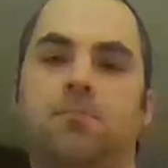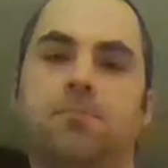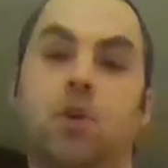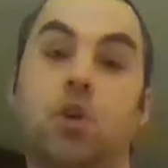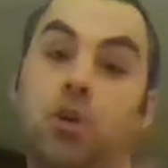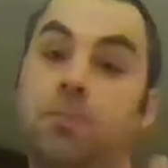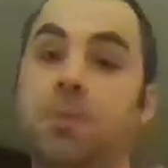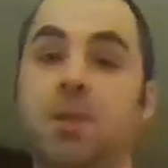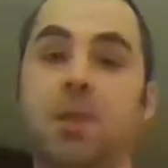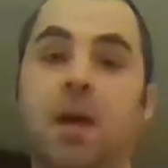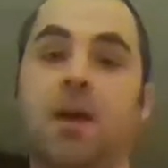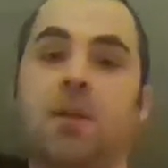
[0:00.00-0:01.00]
It could be
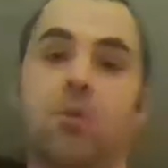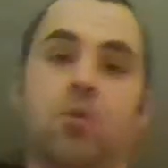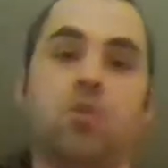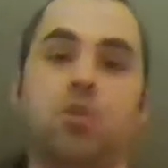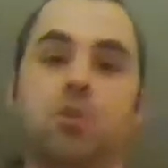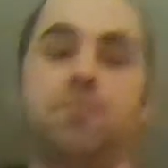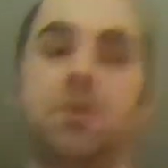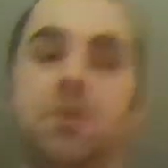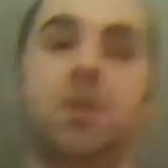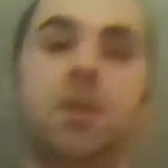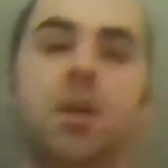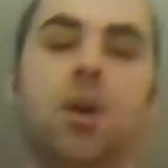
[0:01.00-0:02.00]
that, or could
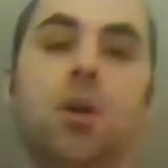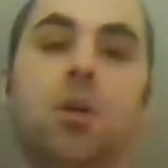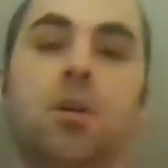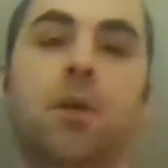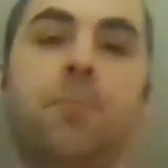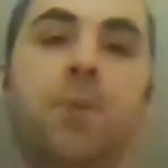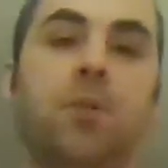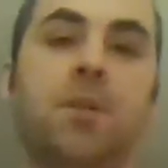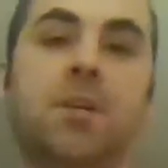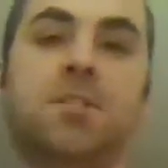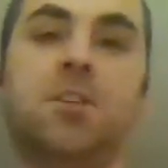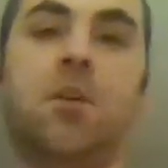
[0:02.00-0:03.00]
be a belt
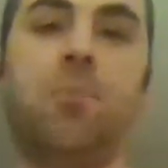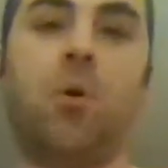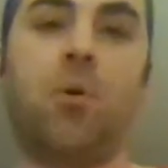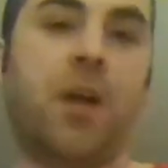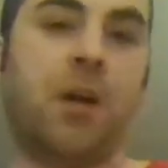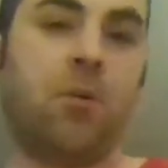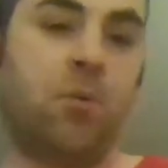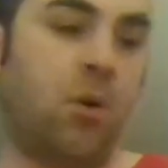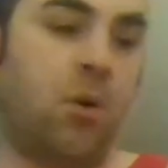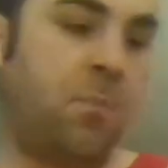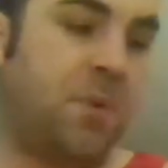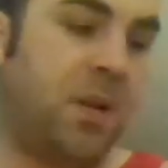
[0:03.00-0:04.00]
that's on both, I don't
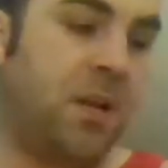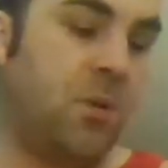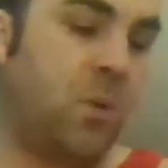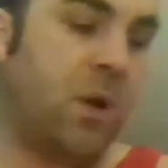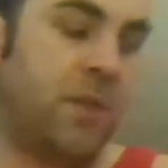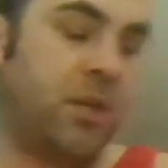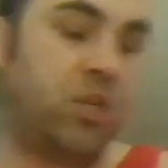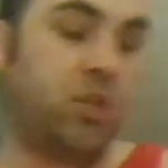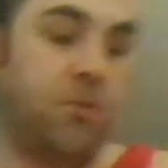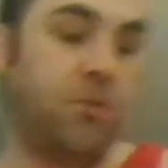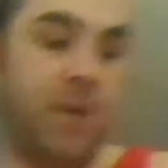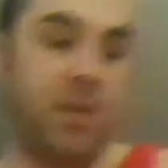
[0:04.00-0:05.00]
know. But anyway, they
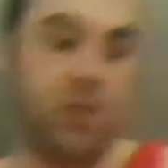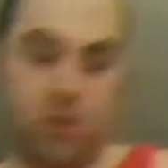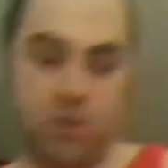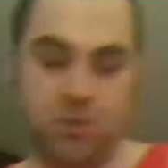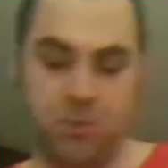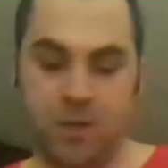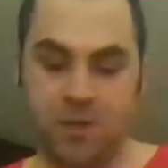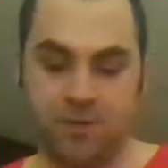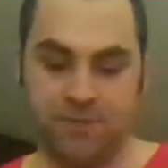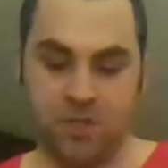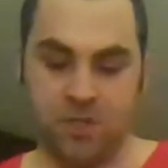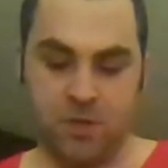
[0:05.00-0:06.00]
should make a cruiserweight
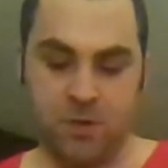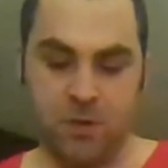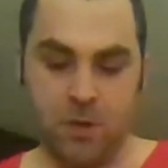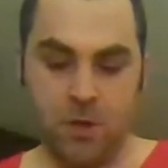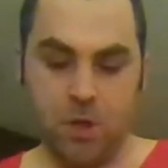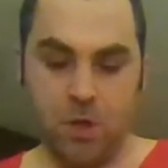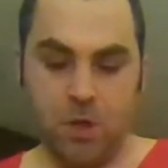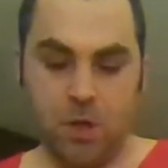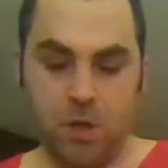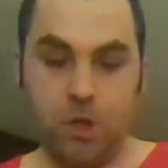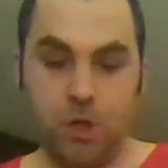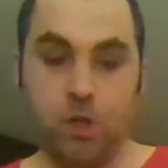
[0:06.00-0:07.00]
division.
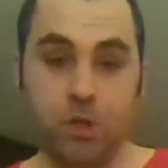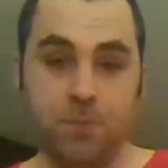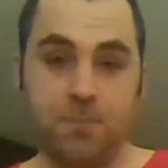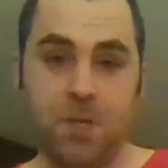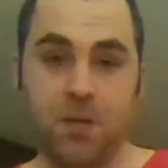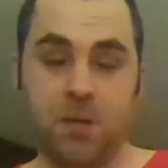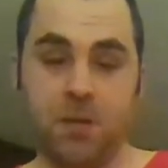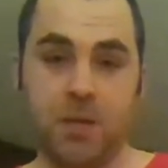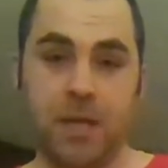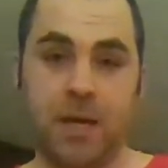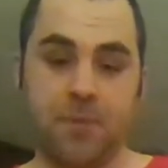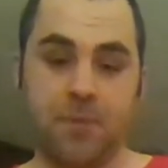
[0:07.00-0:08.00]
It should be
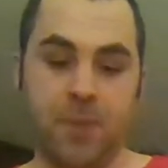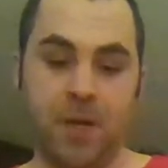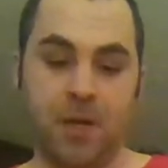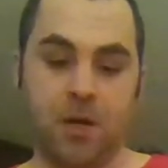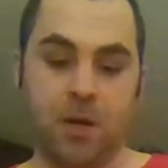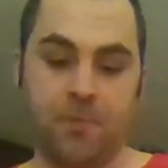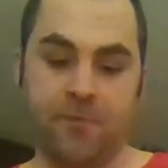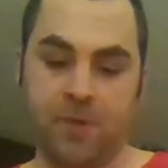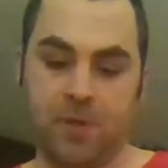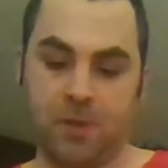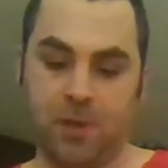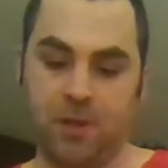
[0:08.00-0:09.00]
that makeup of
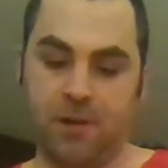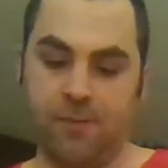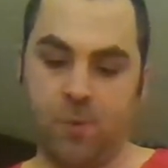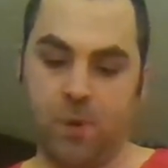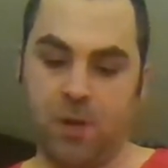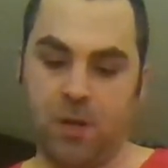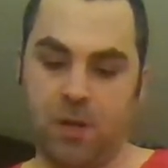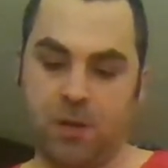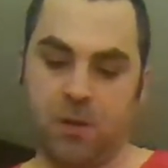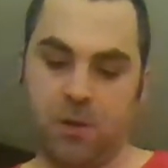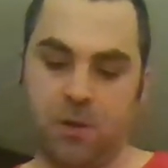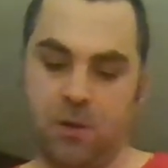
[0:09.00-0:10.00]
it, light heavyweight and
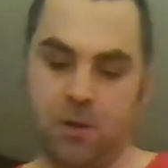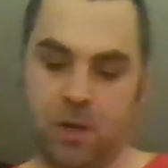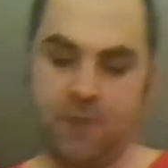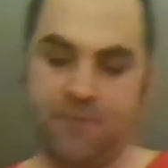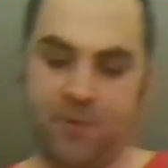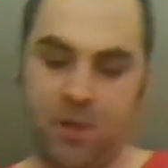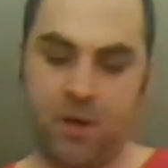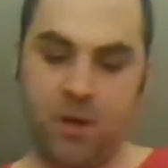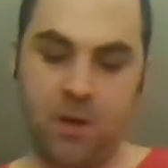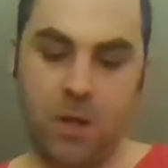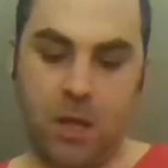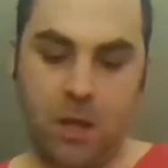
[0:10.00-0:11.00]
high
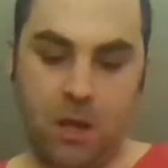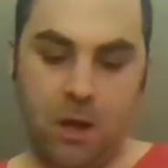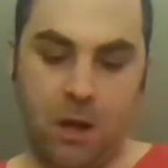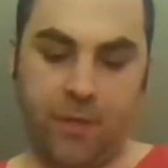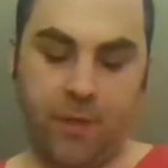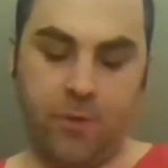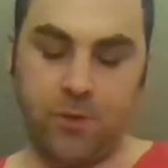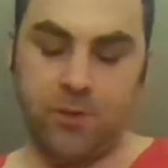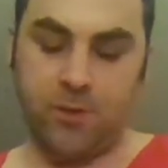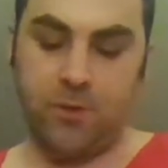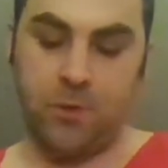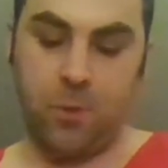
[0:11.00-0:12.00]
flying. I think those
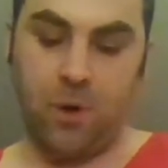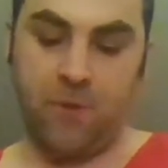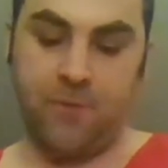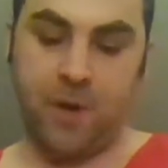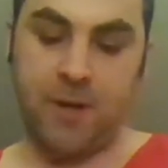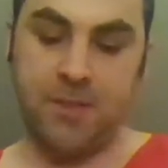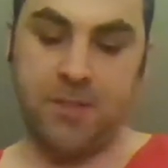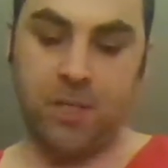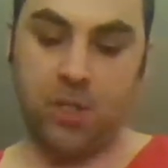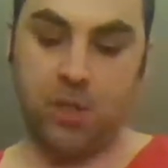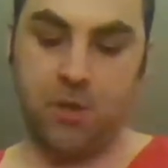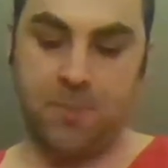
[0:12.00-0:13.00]
are the 12 guys that
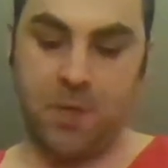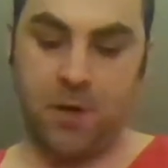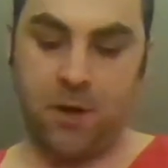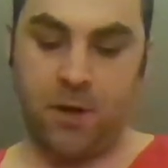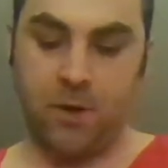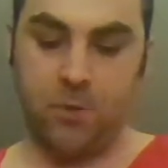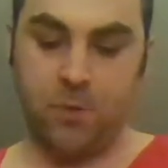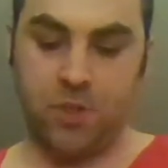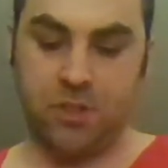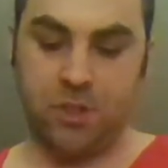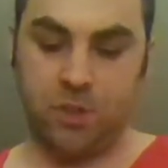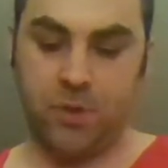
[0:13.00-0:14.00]
should be on it, which
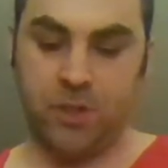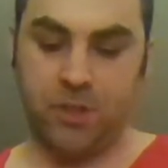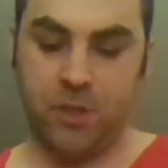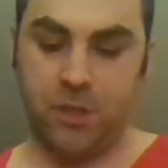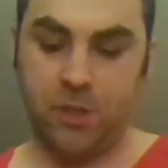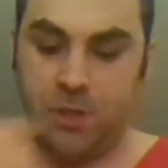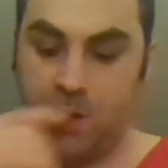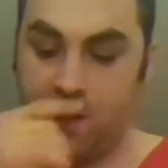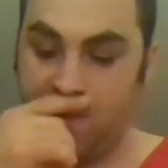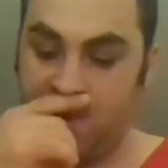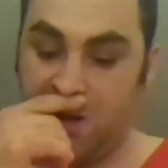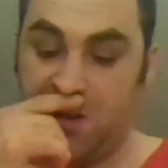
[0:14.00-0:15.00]
is Joey Janela,
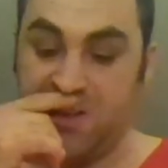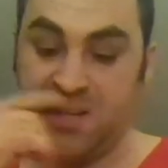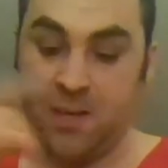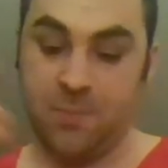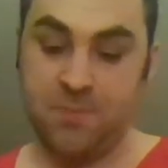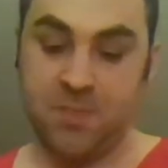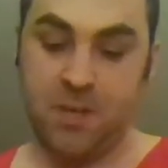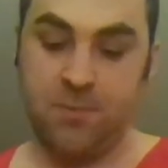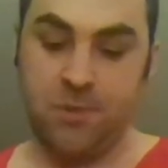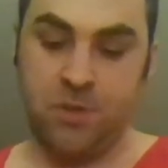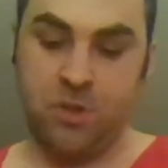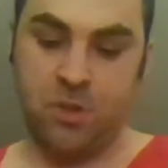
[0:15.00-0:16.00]
Darby Allin, Kip
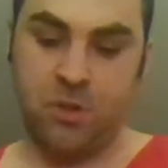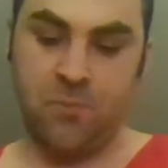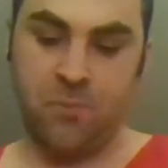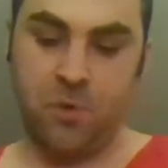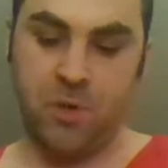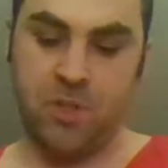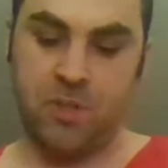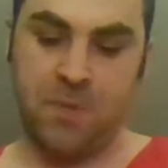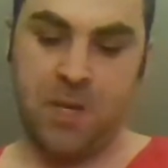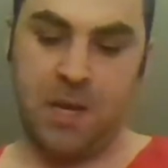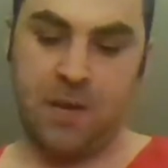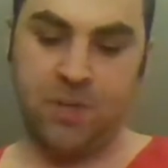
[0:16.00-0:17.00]
Sabian, Jungle Boy, Jimmy
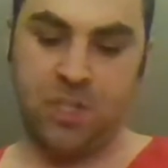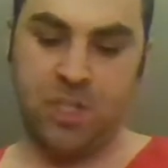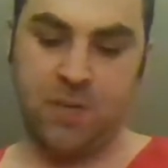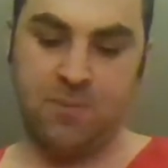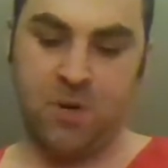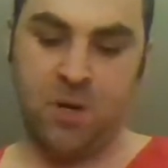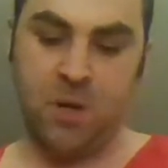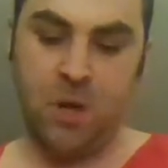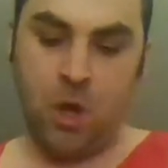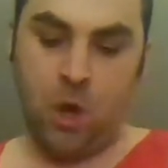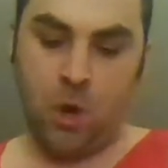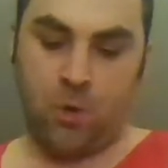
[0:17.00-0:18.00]
Havoc, Shima,
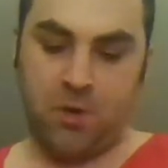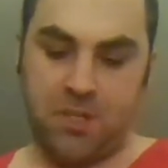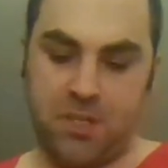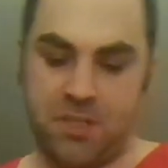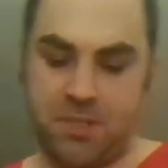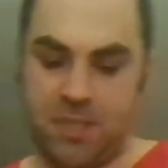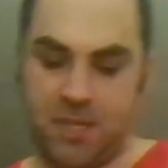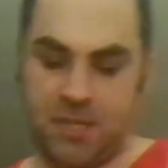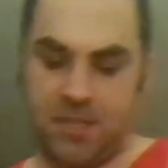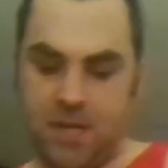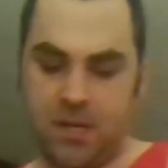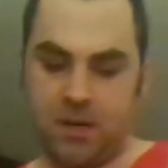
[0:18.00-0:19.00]
Ortiz,
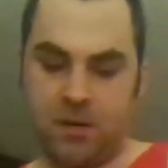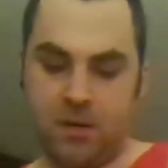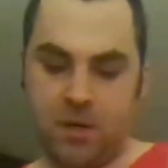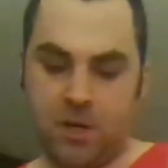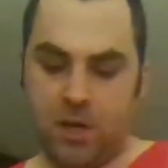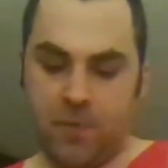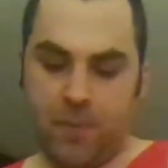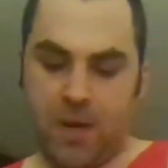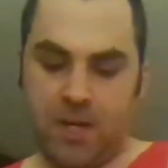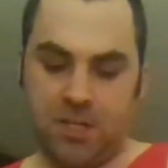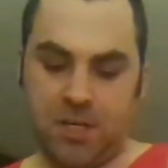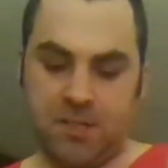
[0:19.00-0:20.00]
Santana,
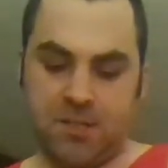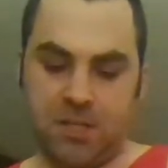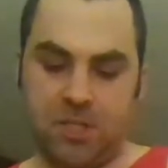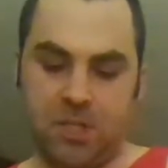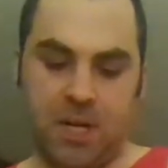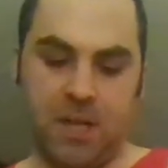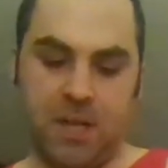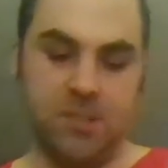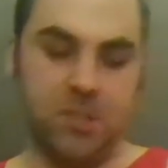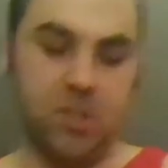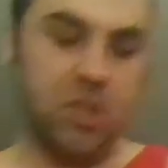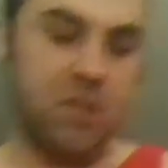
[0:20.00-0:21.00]
Matt Jackson, Nick
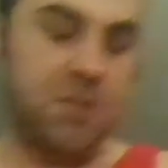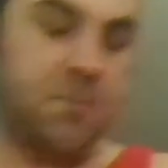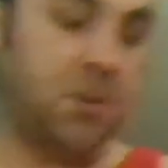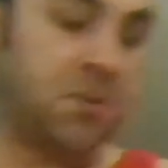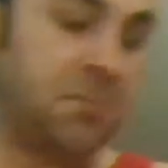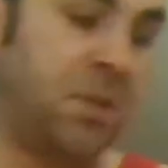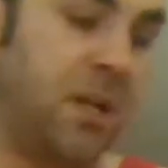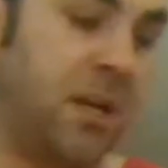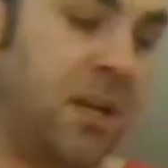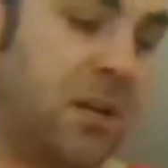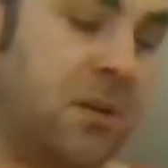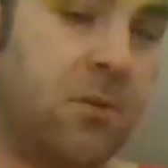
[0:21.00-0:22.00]
Jackson, Sean Spears, and
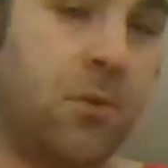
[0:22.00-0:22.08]
Blade.